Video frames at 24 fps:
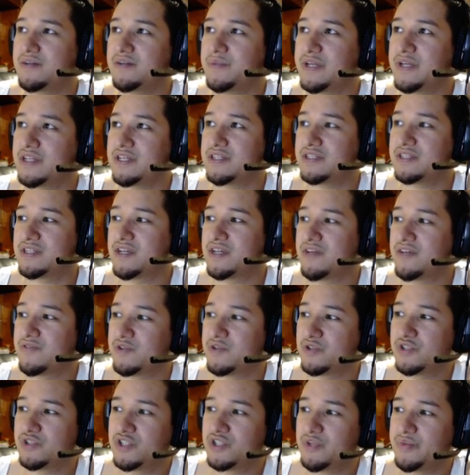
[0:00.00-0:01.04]
because if you're
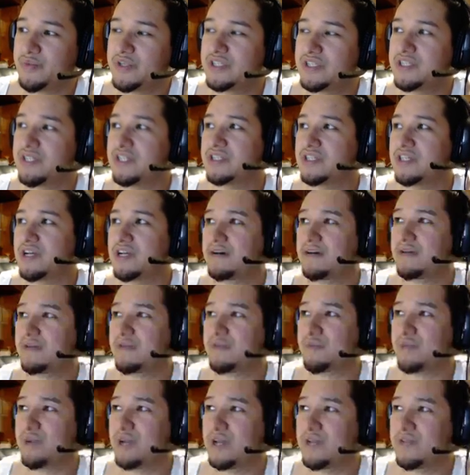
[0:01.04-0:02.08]
using your BCS out
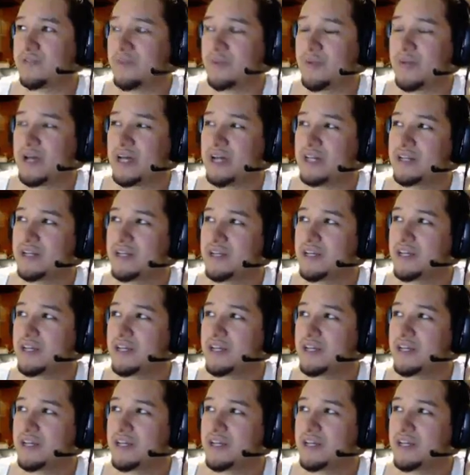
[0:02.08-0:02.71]
right off the bat,